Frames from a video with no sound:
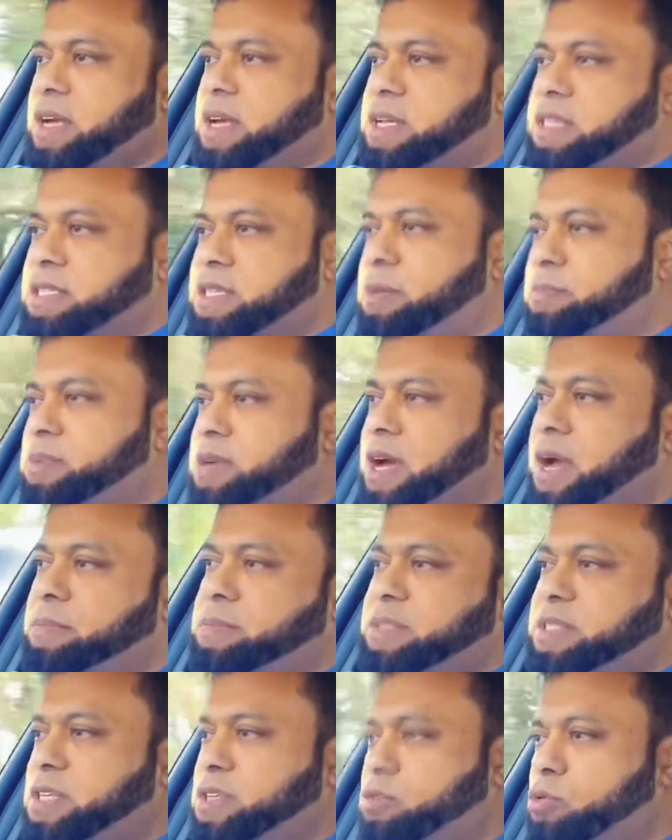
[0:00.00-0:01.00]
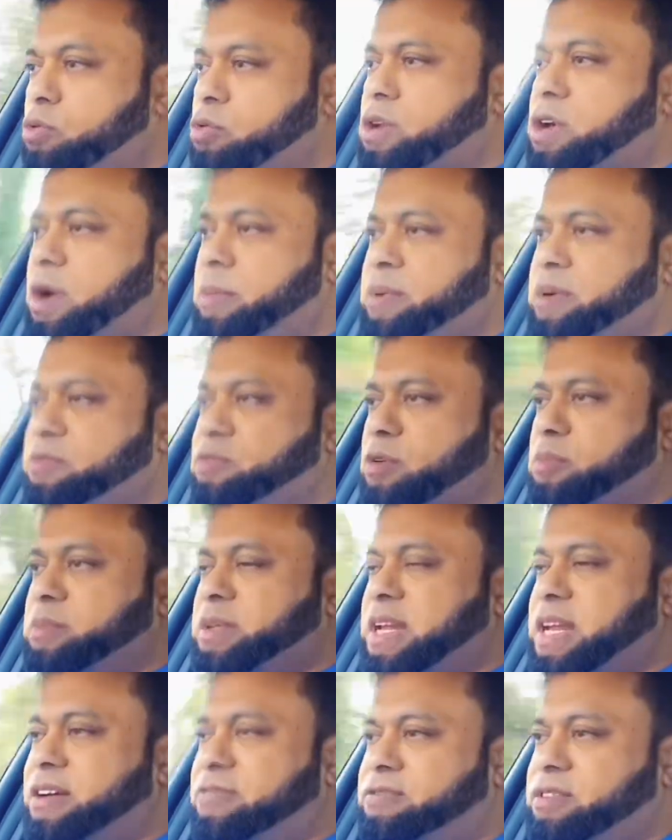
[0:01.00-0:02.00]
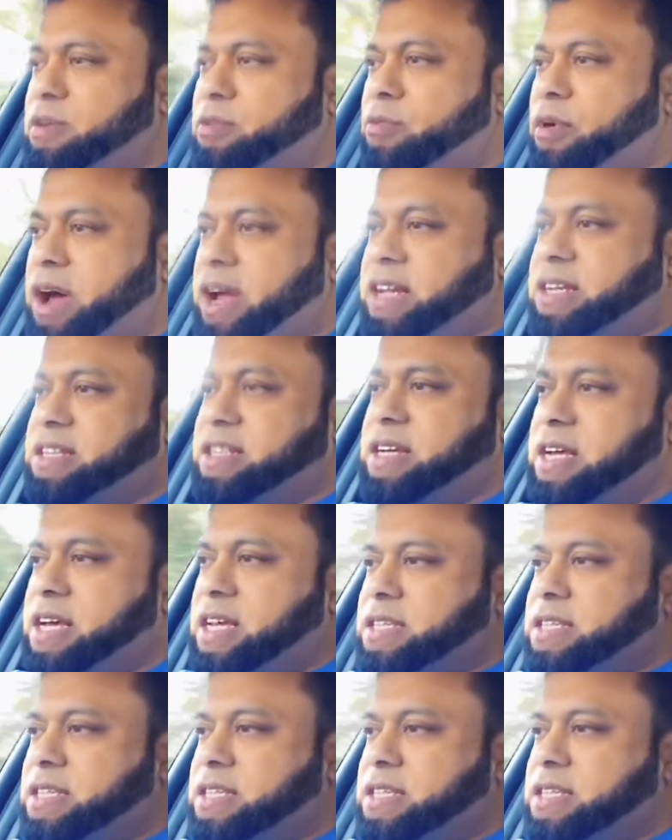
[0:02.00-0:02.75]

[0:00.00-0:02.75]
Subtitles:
Sometimes the road coming from the left and right.